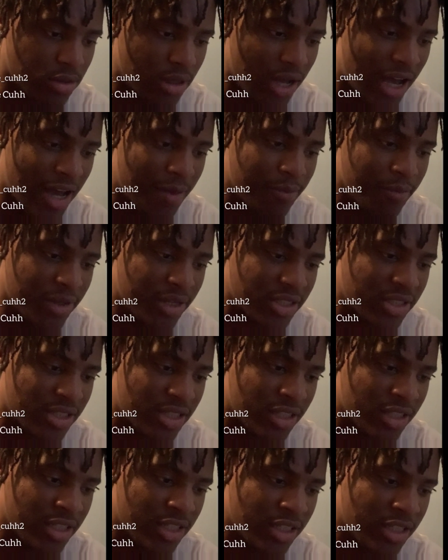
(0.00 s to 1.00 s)
I miss
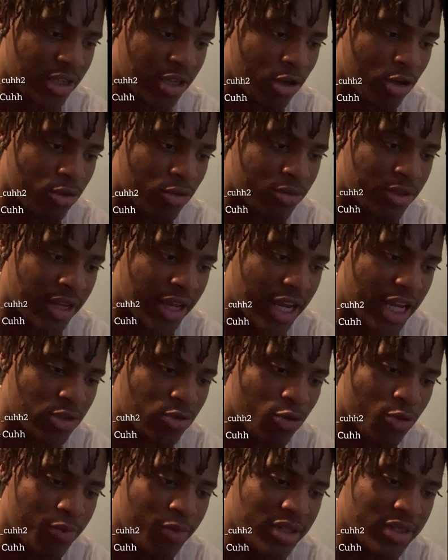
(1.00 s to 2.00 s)
the good old days
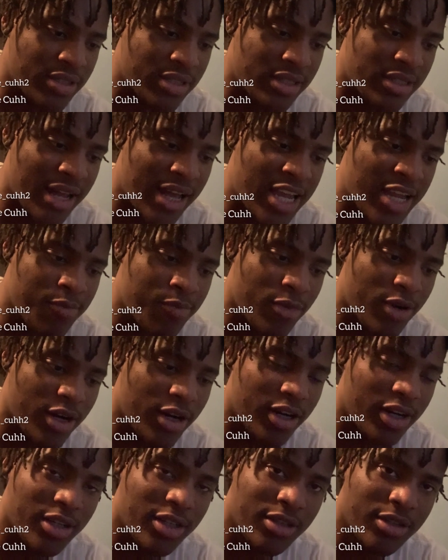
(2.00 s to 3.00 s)
with Mr.
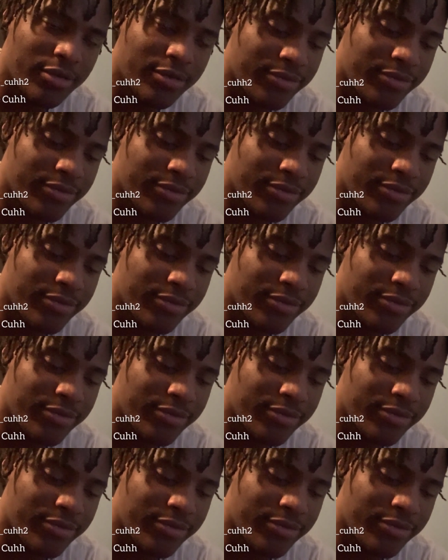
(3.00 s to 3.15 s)
Nightmare.